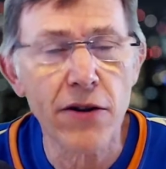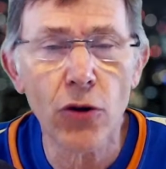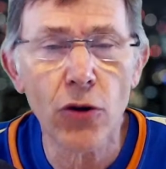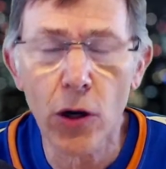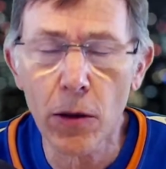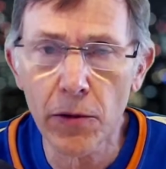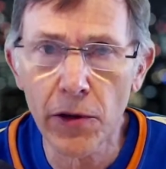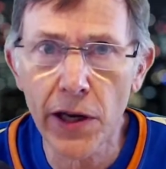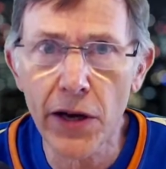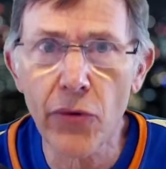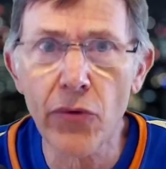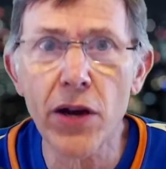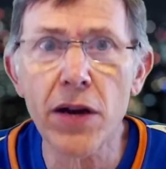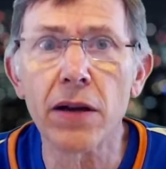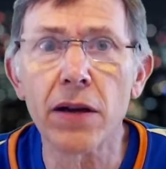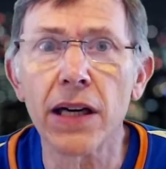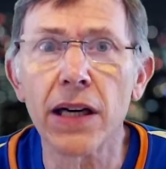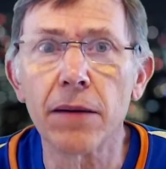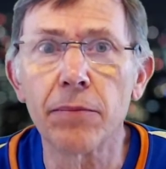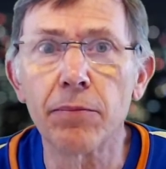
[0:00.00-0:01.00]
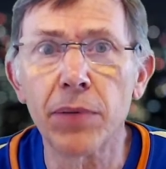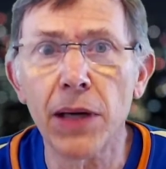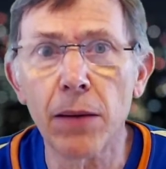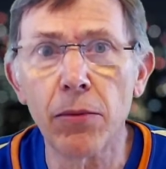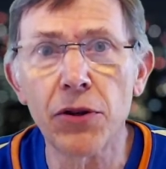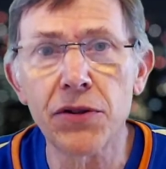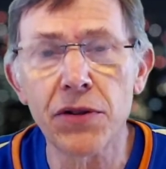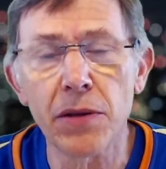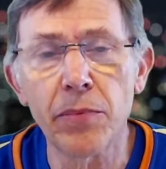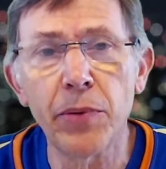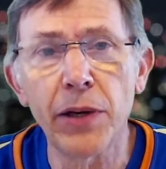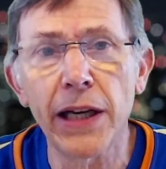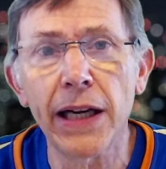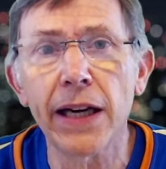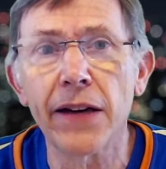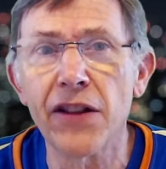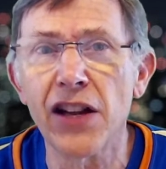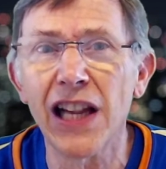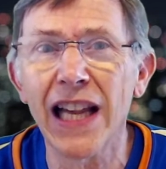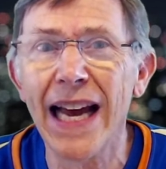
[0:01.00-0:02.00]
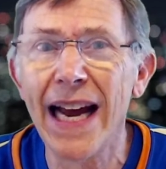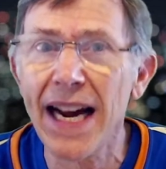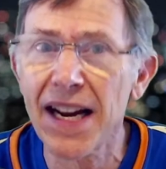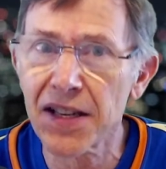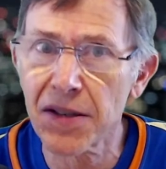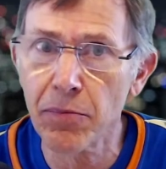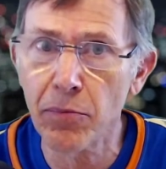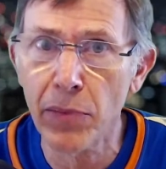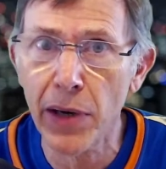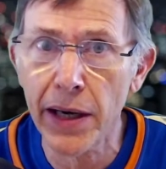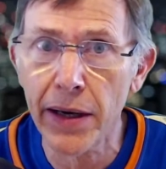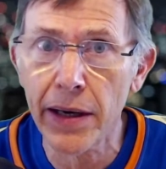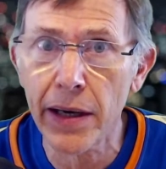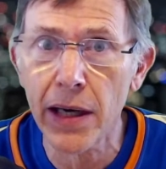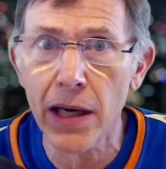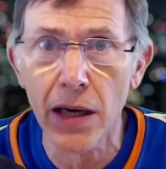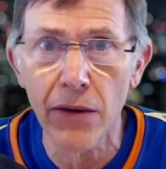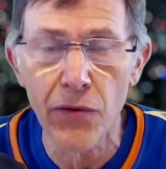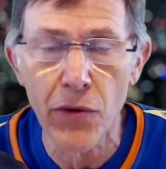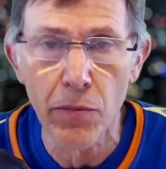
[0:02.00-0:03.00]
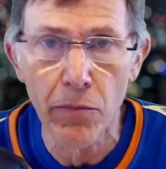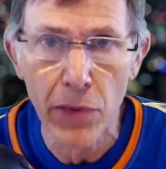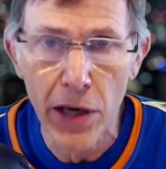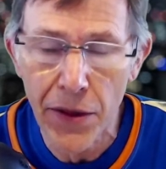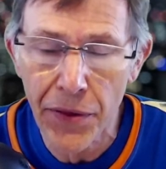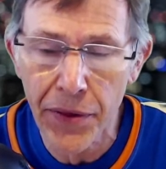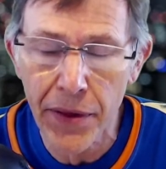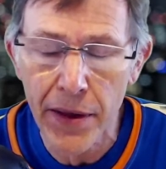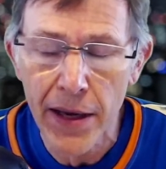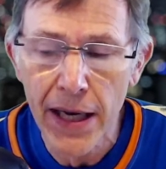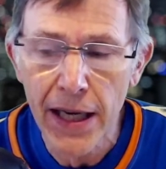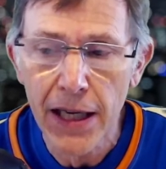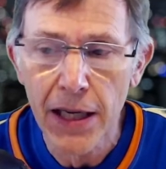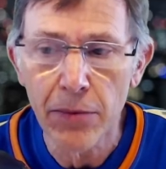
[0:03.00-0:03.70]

Normally we publish the ping on the last Monday of the month,